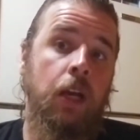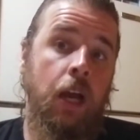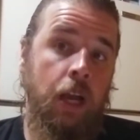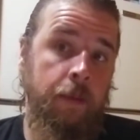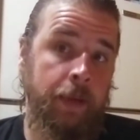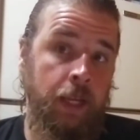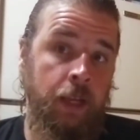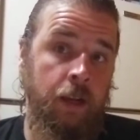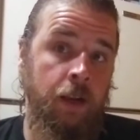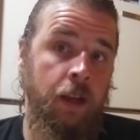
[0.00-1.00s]
I am
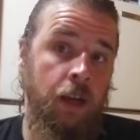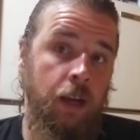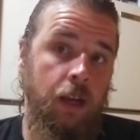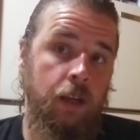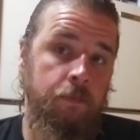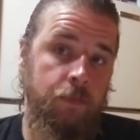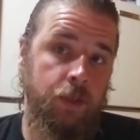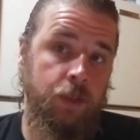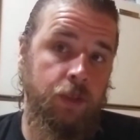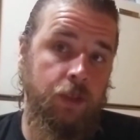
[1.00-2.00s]
in
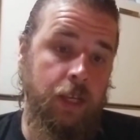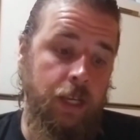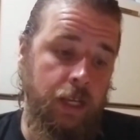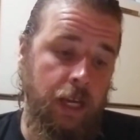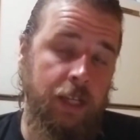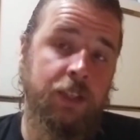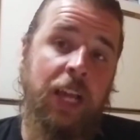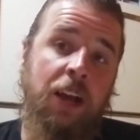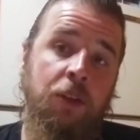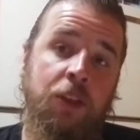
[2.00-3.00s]
the
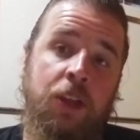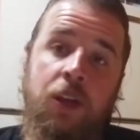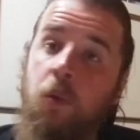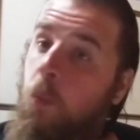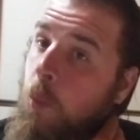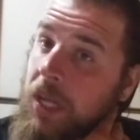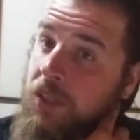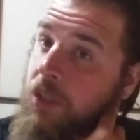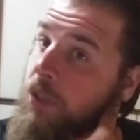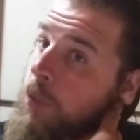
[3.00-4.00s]

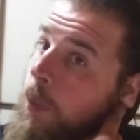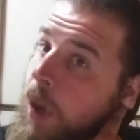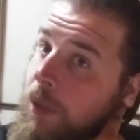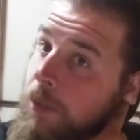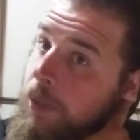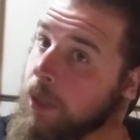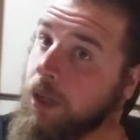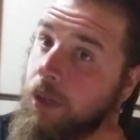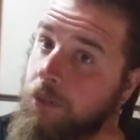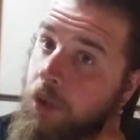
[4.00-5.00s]
southwestern quadrant
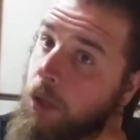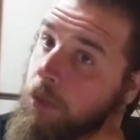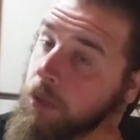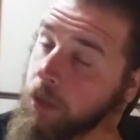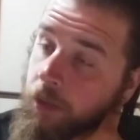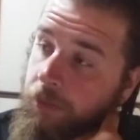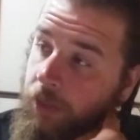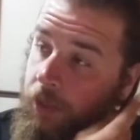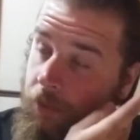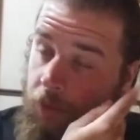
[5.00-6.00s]
of
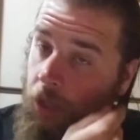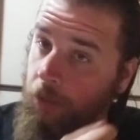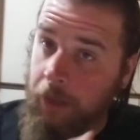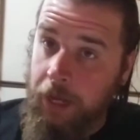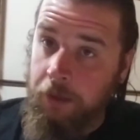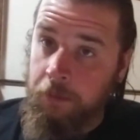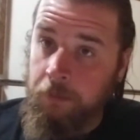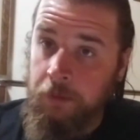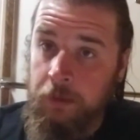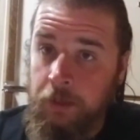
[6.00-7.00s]
Colorado.
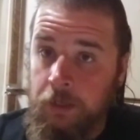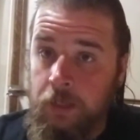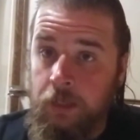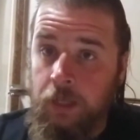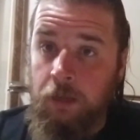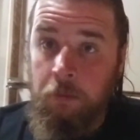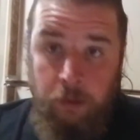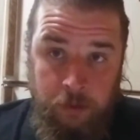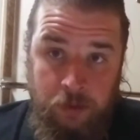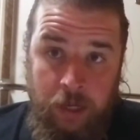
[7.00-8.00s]
I
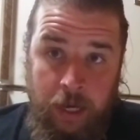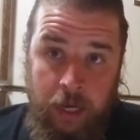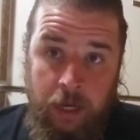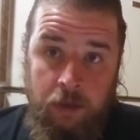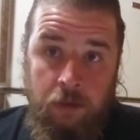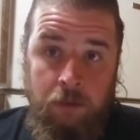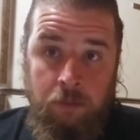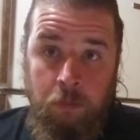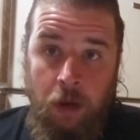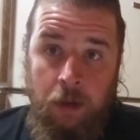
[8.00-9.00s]
want to say
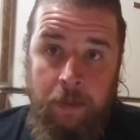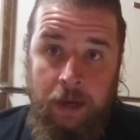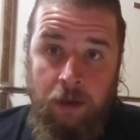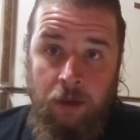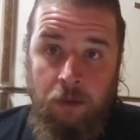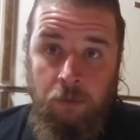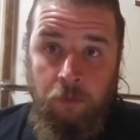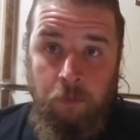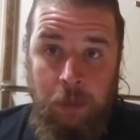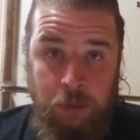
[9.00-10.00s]
I'm probably about
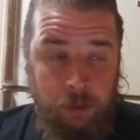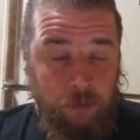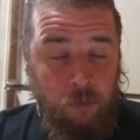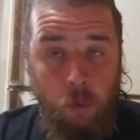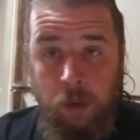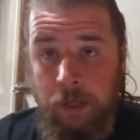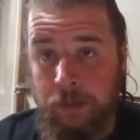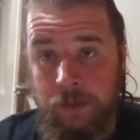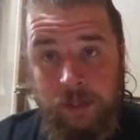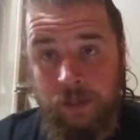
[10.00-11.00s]
between 40 and
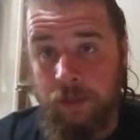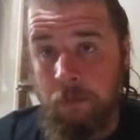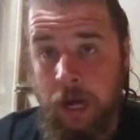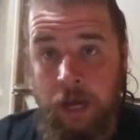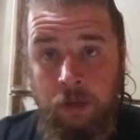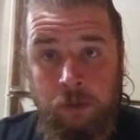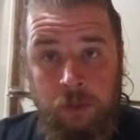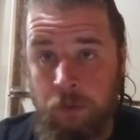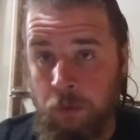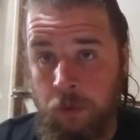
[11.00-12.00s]
60
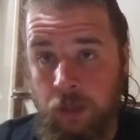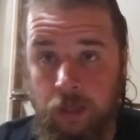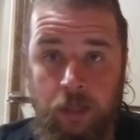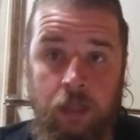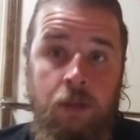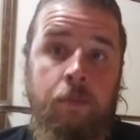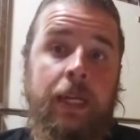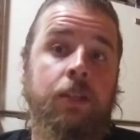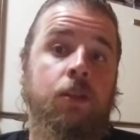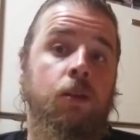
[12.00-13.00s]
miles north of the New
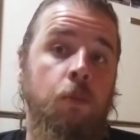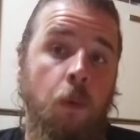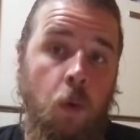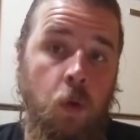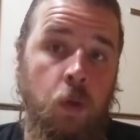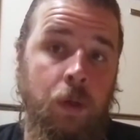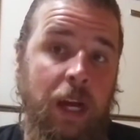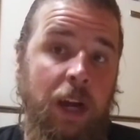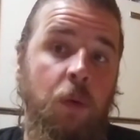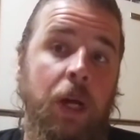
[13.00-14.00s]
Mexico border.
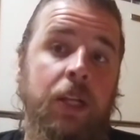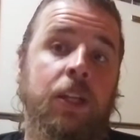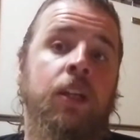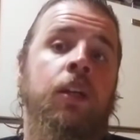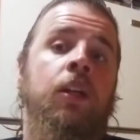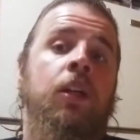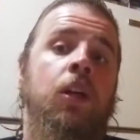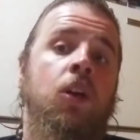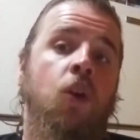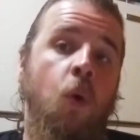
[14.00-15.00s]
Not quite in the
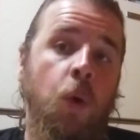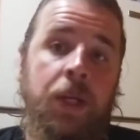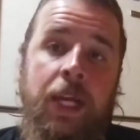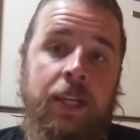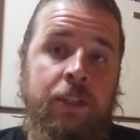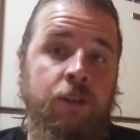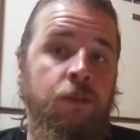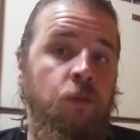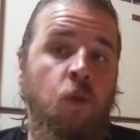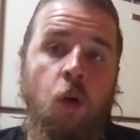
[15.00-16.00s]
Cortez or
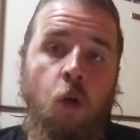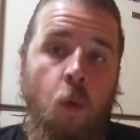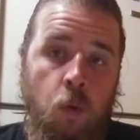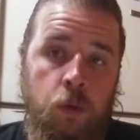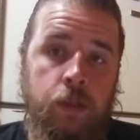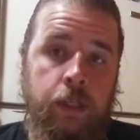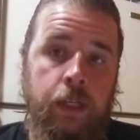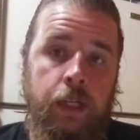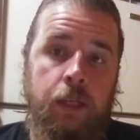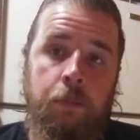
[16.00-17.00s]
Four Corners
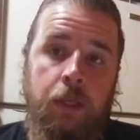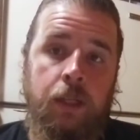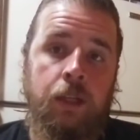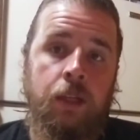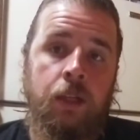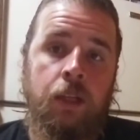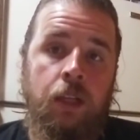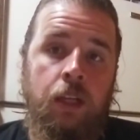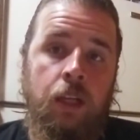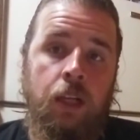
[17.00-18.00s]
area, but
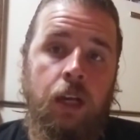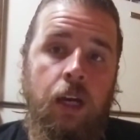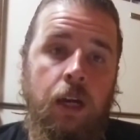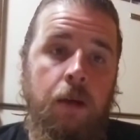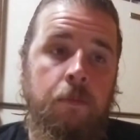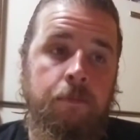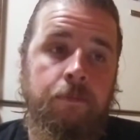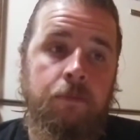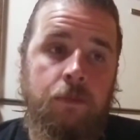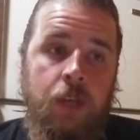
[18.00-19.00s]
I
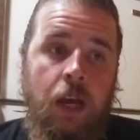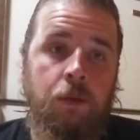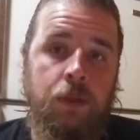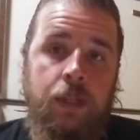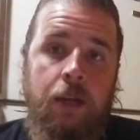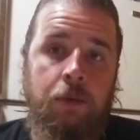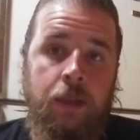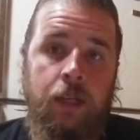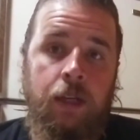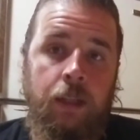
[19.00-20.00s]
would say
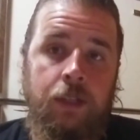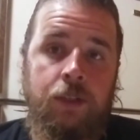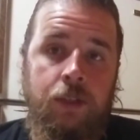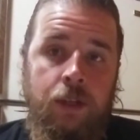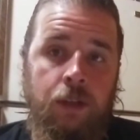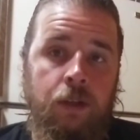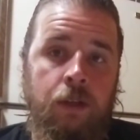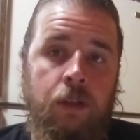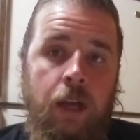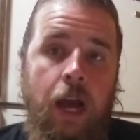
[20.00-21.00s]
within at least
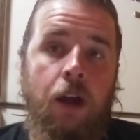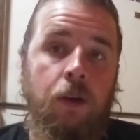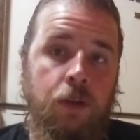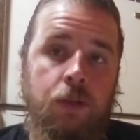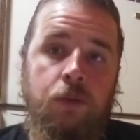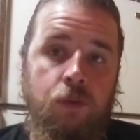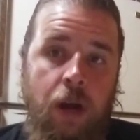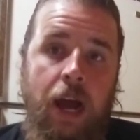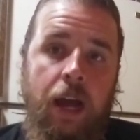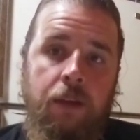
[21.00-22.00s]
another hour or two
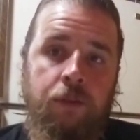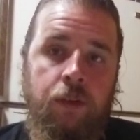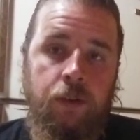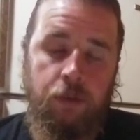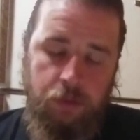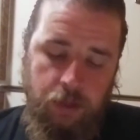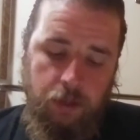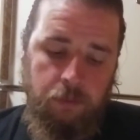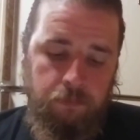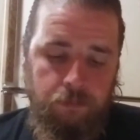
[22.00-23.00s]
drive or so.